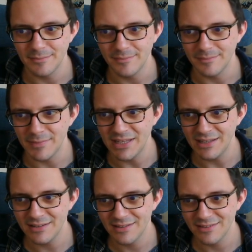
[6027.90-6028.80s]

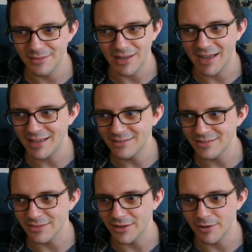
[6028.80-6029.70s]
me and
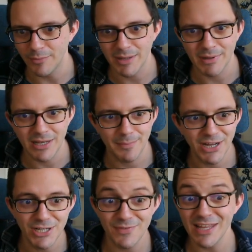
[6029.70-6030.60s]
the Wikipedia
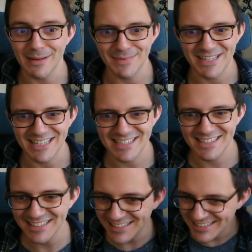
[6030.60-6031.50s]
page for the M-test.
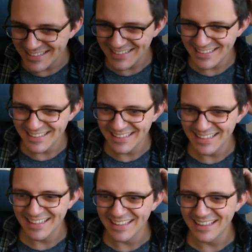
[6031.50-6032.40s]

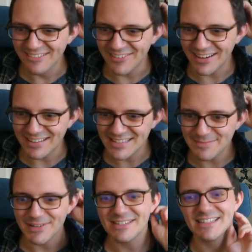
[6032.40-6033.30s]
Right,
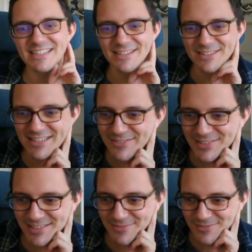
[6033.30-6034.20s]
suppose this is a
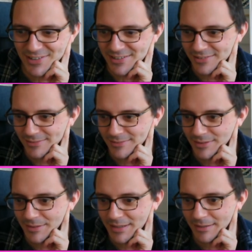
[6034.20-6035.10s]
sequence of
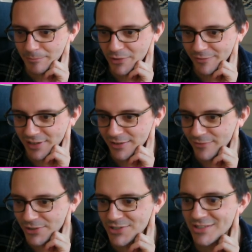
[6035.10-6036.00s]
real valued
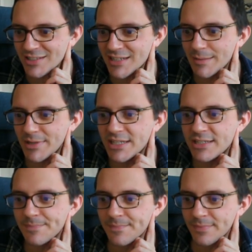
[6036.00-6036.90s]
functions today, please.
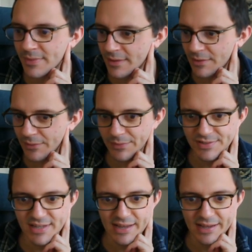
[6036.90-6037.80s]
Let's
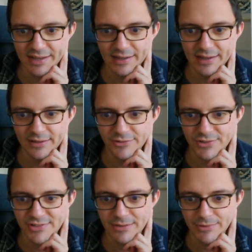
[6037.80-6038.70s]
say A, and there's a
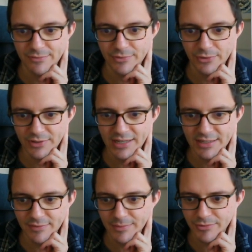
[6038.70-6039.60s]
sequence of
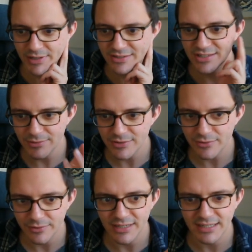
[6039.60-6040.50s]
non-negative numbers, right? Sequence of
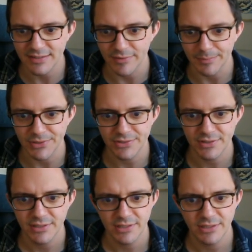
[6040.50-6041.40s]
non-negative numbers
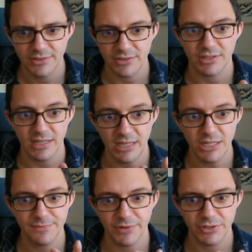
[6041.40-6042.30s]
such that
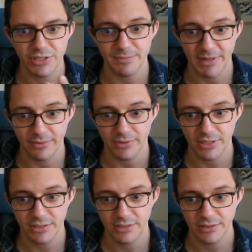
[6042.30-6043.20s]
each function is bounded,